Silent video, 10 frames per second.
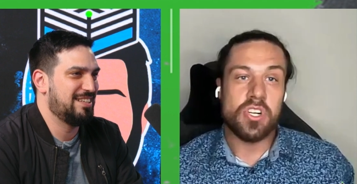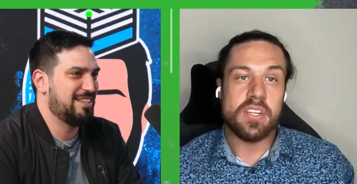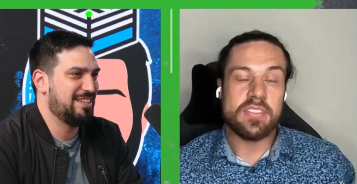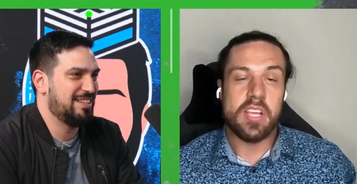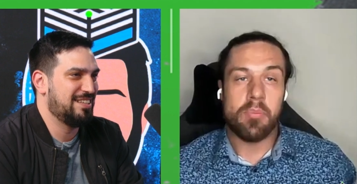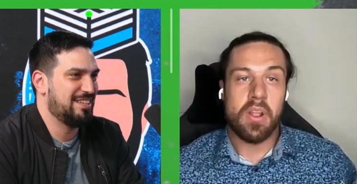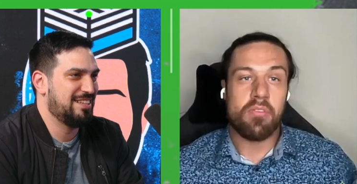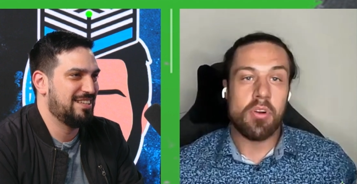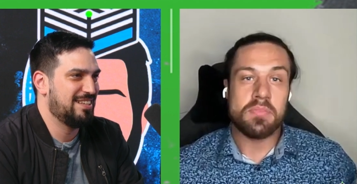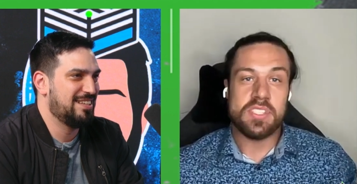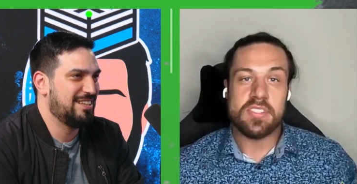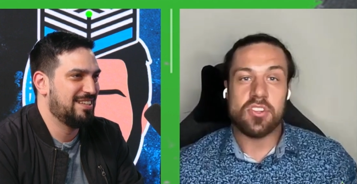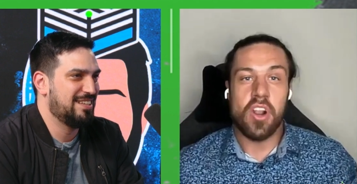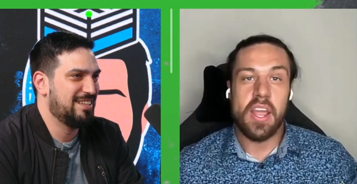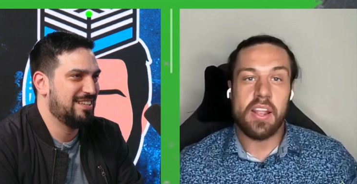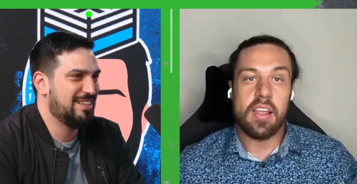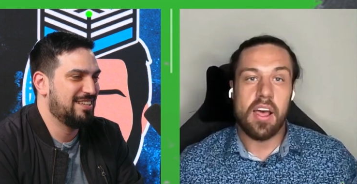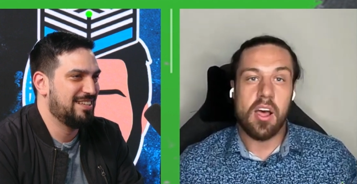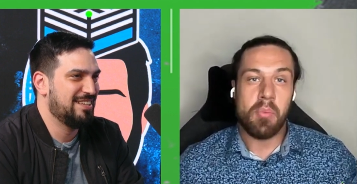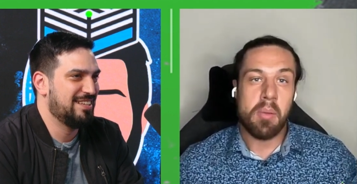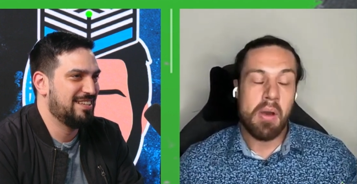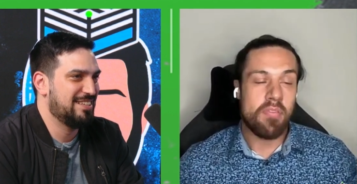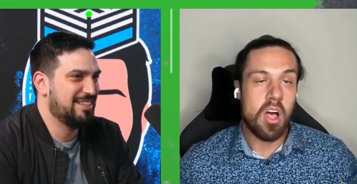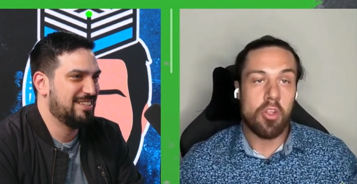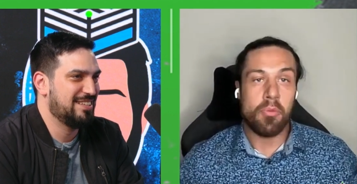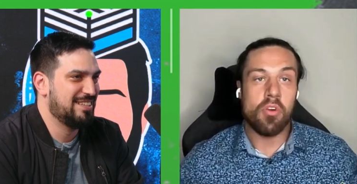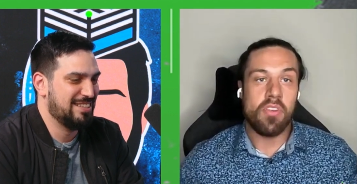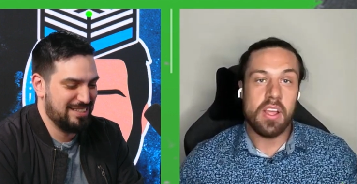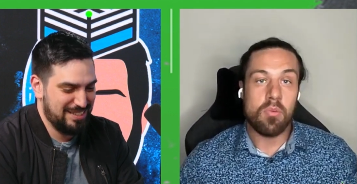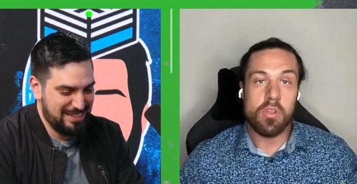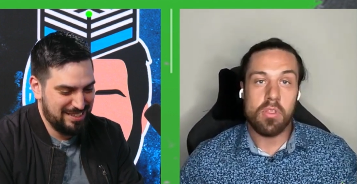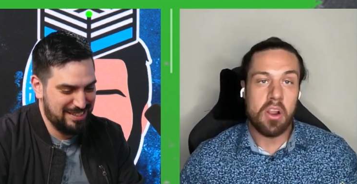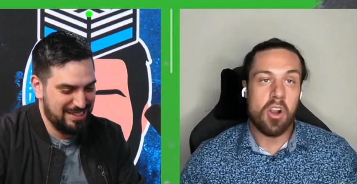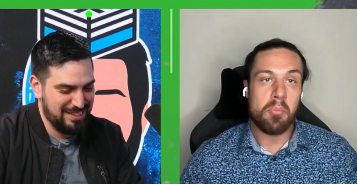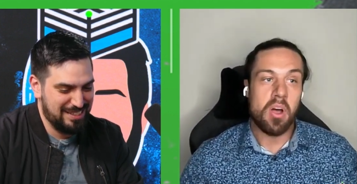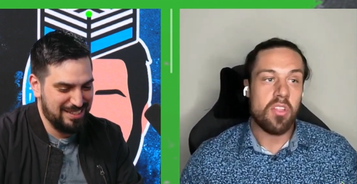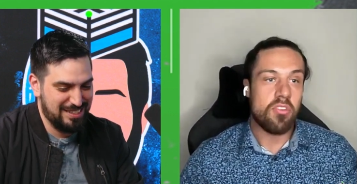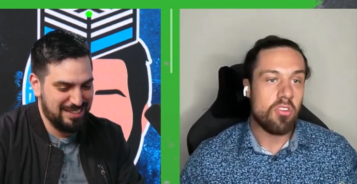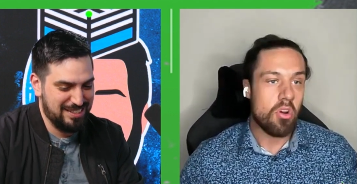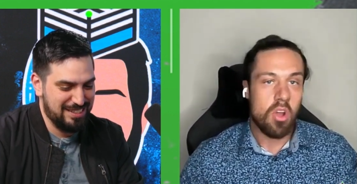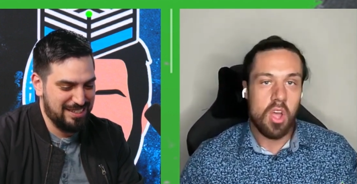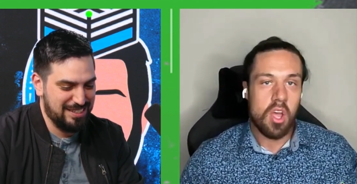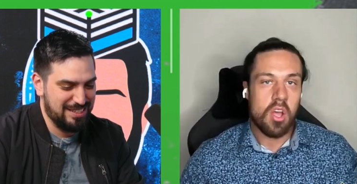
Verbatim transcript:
Speaker 1: street as them. And from sixth grade, uh, me and my father moved in with my grandmother. So